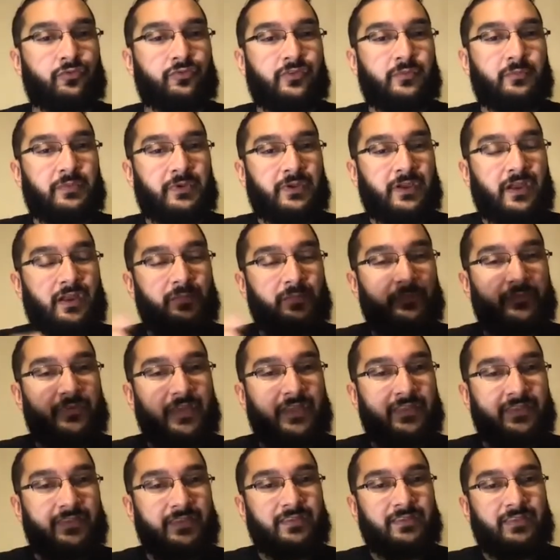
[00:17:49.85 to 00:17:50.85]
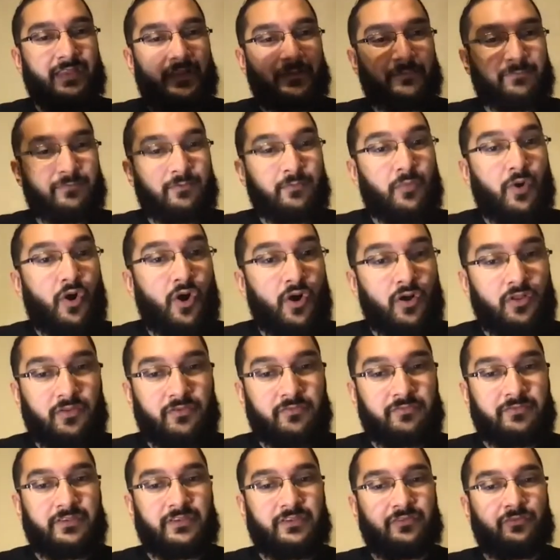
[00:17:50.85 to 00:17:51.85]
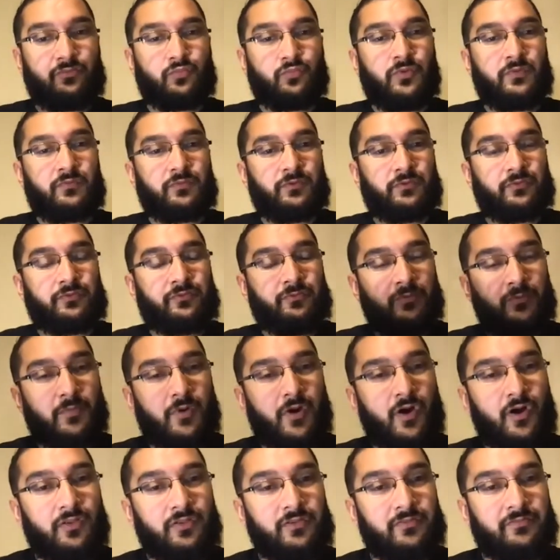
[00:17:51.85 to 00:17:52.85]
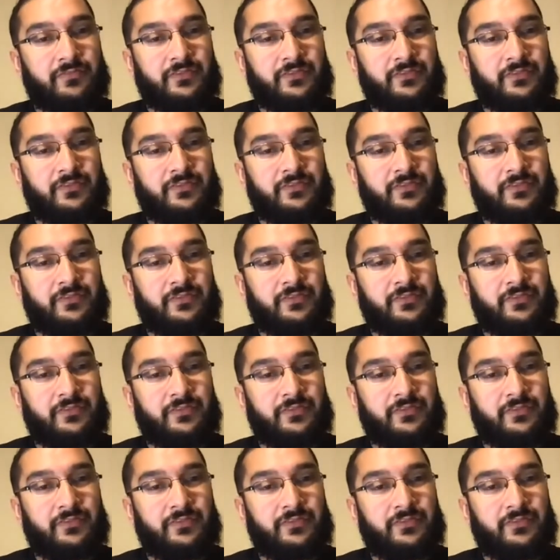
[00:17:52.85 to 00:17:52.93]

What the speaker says: It becomes that thing that from all of these rivers, for all of